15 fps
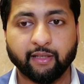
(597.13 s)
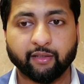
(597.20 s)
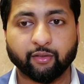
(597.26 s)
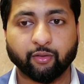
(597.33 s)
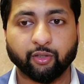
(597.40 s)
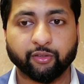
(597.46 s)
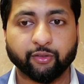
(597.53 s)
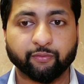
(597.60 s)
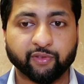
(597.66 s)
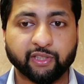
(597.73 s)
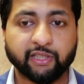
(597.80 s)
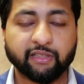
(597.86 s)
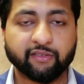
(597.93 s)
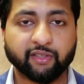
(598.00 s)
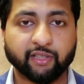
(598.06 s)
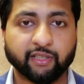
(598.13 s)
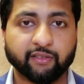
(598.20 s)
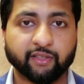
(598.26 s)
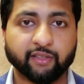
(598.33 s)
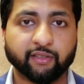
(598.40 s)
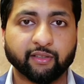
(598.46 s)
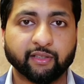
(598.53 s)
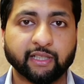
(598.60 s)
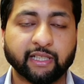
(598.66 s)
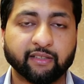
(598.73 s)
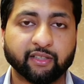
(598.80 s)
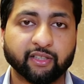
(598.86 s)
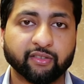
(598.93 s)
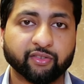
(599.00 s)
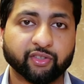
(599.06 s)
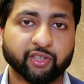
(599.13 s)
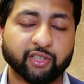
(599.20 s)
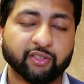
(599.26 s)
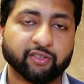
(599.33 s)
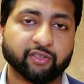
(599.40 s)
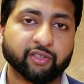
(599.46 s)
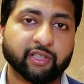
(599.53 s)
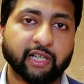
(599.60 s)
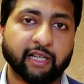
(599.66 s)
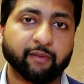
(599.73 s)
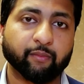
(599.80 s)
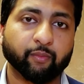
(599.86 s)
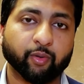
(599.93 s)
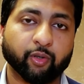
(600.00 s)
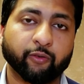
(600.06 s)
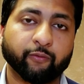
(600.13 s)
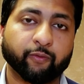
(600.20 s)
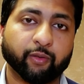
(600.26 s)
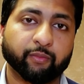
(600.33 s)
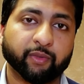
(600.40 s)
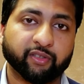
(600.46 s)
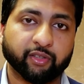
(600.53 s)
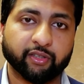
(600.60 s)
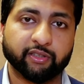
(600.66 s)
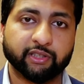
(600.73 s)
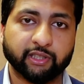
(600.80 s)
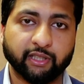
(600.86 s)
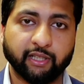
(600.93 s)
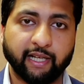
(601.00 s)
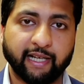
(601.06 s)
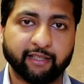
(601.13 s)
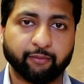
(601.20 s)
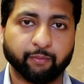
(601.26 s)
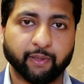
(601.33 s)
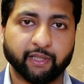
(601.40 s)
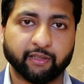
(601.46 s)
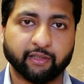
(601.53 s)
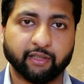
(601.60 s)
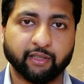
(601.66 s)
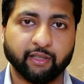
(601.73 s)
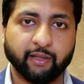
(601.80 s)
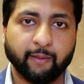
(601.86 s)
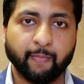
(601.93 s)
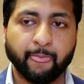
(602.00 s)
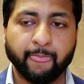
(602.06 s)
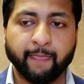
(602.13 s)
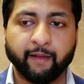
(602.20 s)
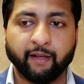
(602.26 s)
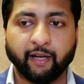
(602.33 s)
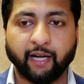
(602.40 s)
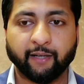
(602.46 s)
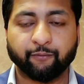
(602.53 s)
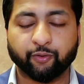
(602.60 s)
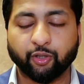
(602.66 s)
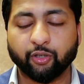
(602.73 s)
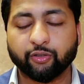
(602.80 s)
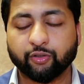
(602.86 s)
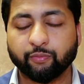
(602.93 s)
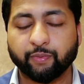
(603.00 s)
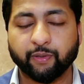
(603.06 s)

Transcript: Because of these reasons, dentistry is done more from a surgical aspect. I've talked to